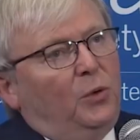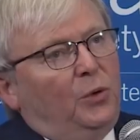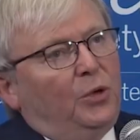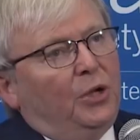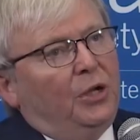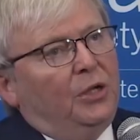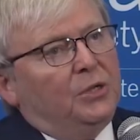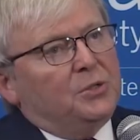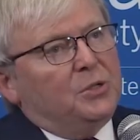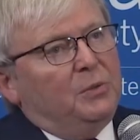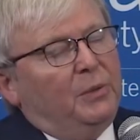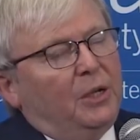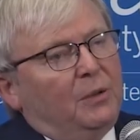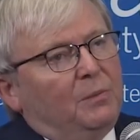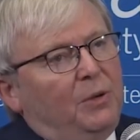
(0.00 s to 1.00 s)
order to
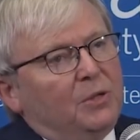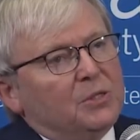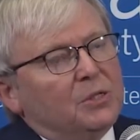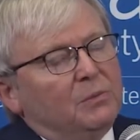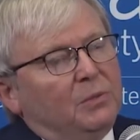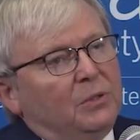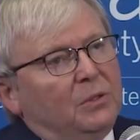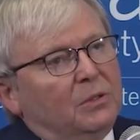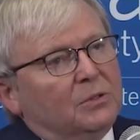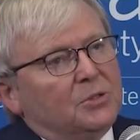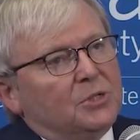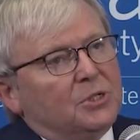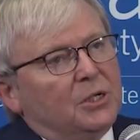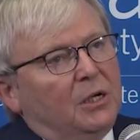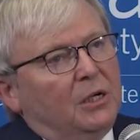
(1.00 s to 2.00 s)
make possible
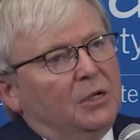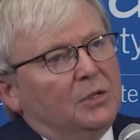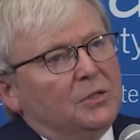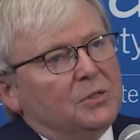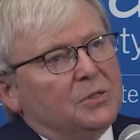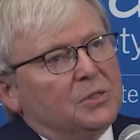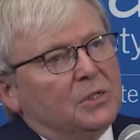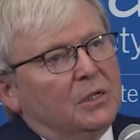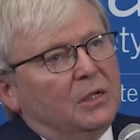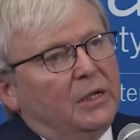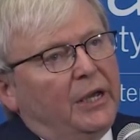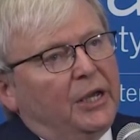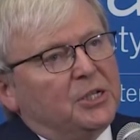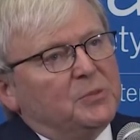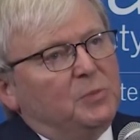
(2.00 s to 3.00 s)
China's
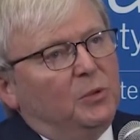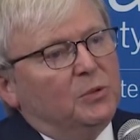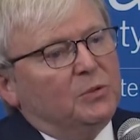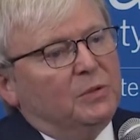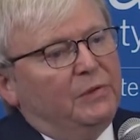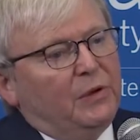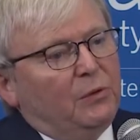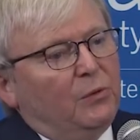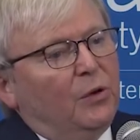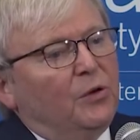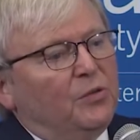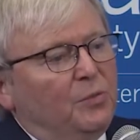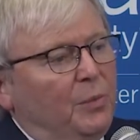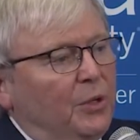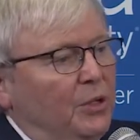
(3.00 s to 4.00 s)
export-driven
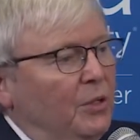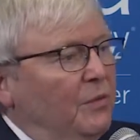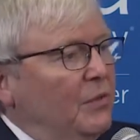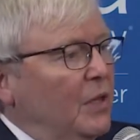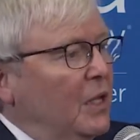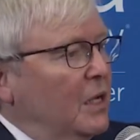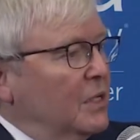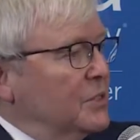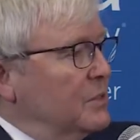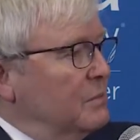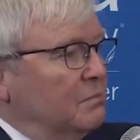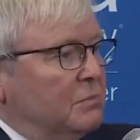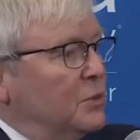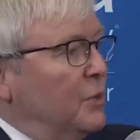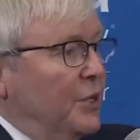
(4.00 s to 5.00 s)
growth model of the last
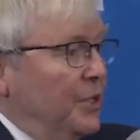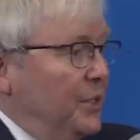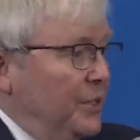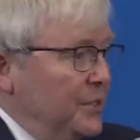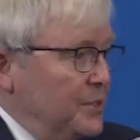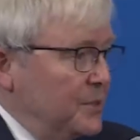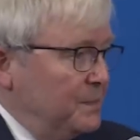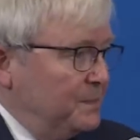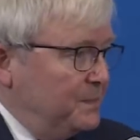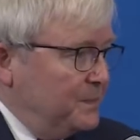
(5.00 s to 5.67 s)
20 years.